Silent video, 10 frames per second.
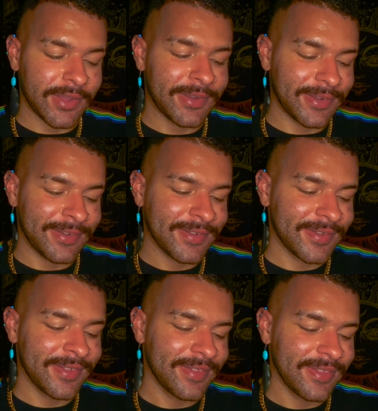
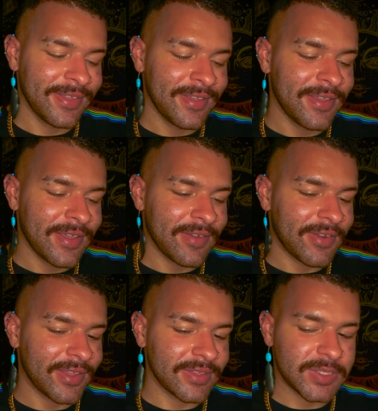
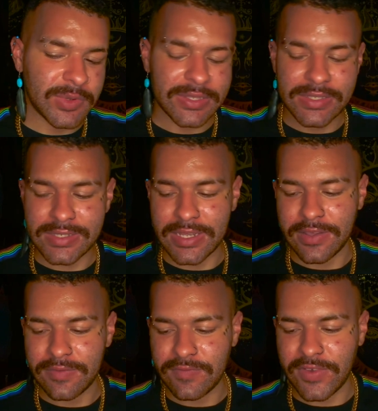Alright, let's break this
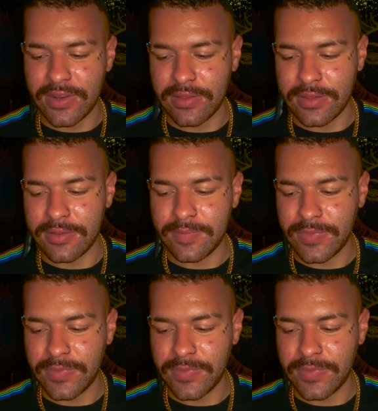down, finally.